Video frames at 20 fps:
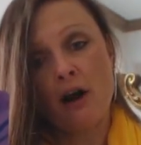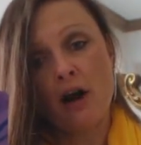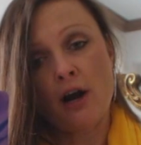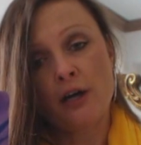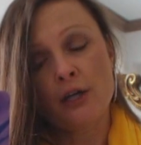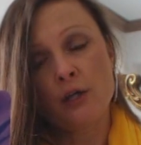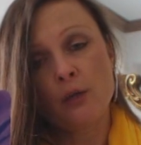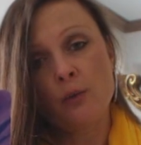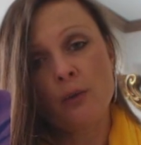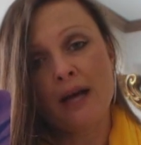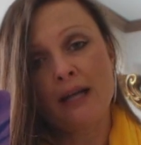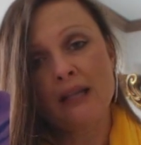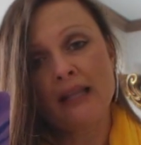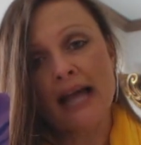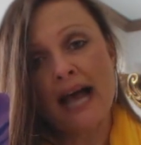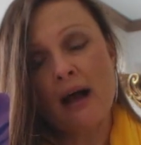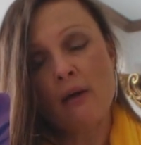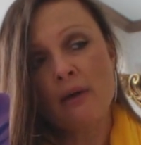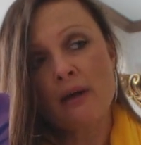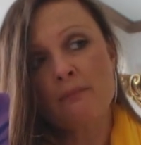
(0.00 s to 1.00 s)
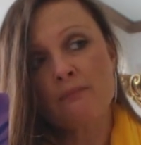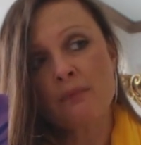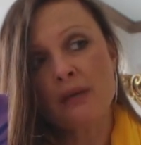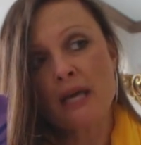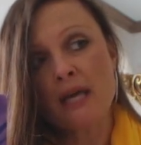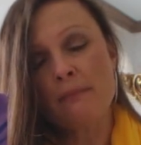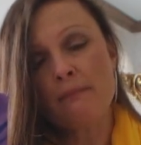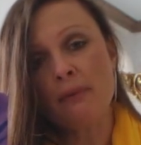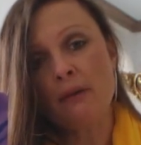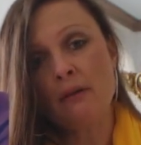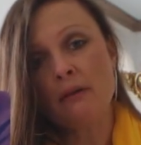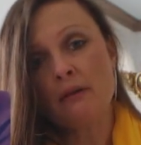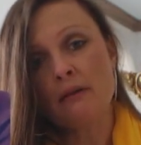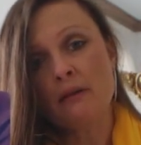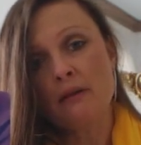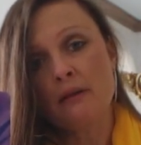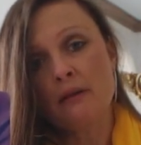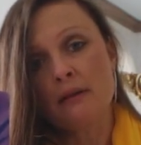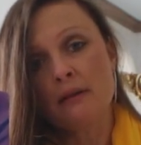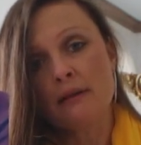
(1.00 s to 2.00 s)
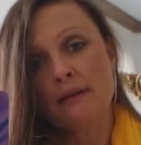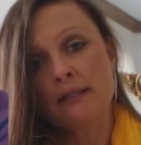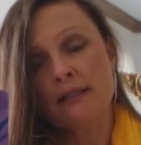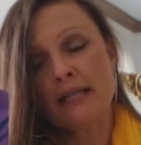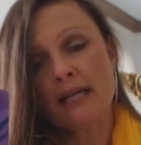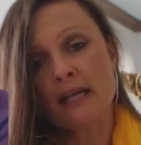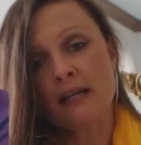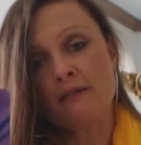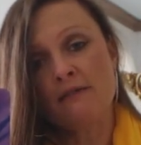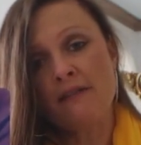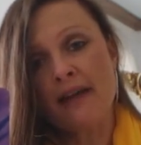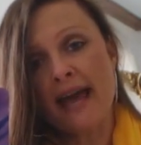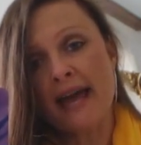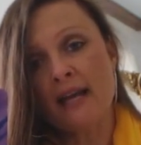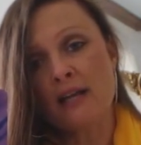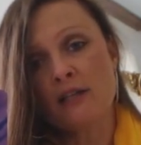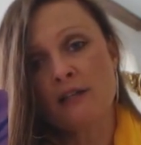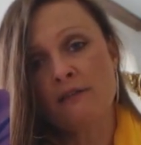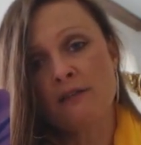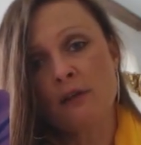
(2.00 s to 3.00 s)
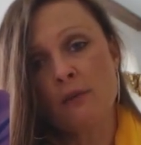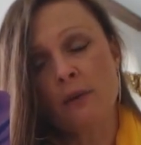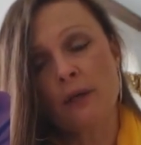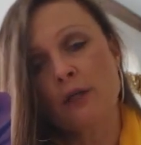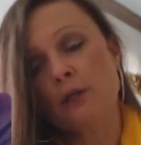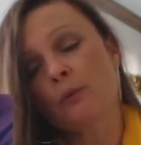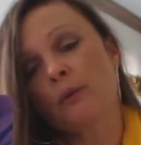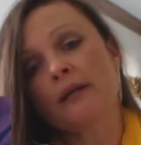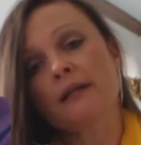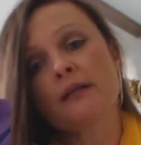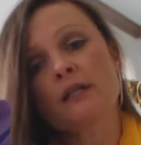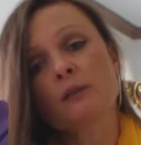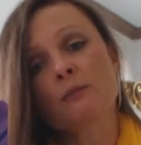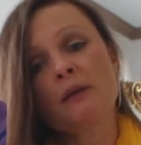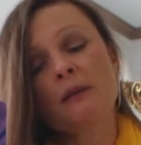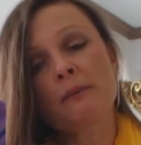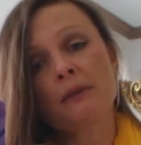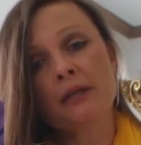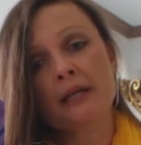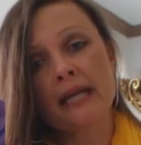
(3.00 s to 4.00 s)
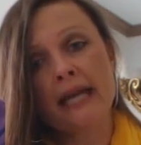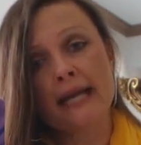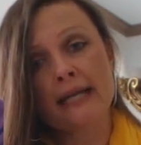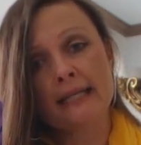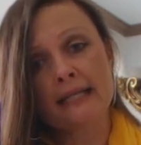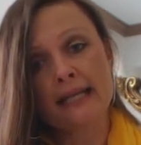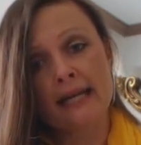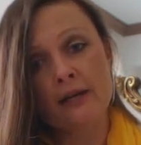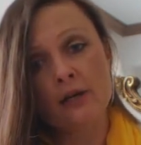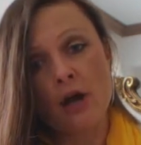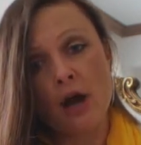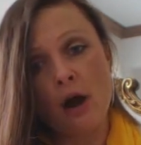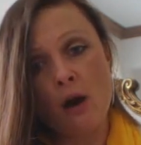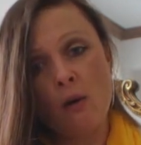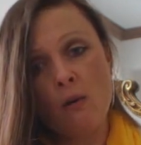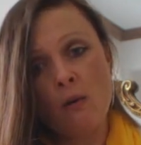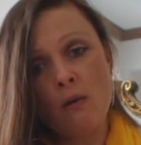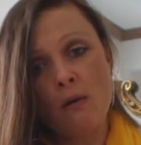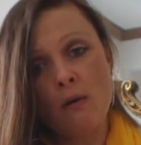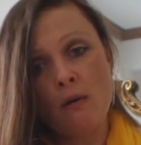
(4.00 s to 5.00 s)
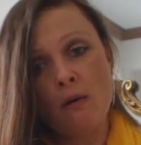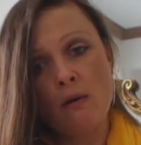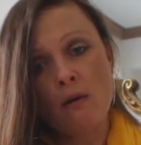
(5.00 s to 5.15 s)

Are you allowing people to take advantage of you? Or are you one of these people that can't say no?